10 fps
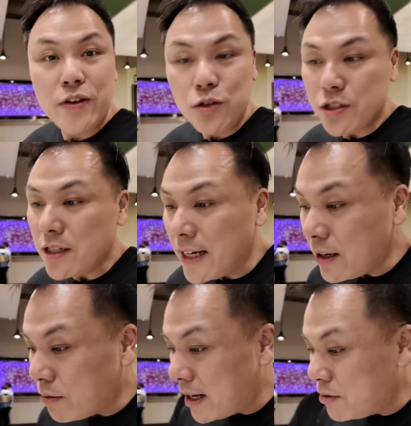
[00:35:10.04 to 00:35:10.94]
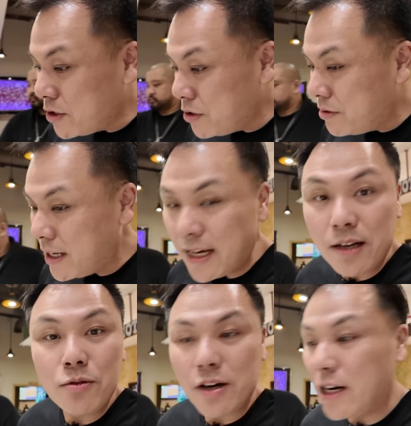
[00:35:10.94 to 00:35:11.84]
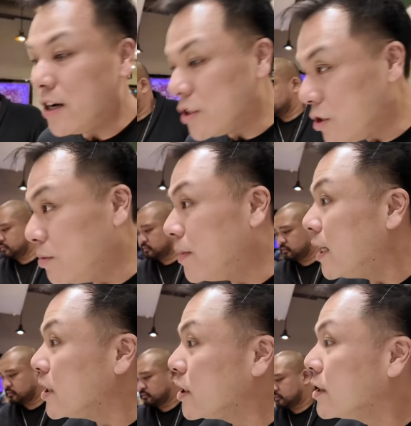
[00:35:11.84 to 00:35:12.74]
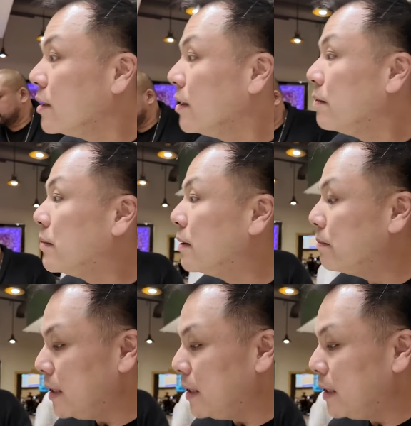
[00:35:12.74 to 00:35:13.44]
feels like round two again, where I got too much. But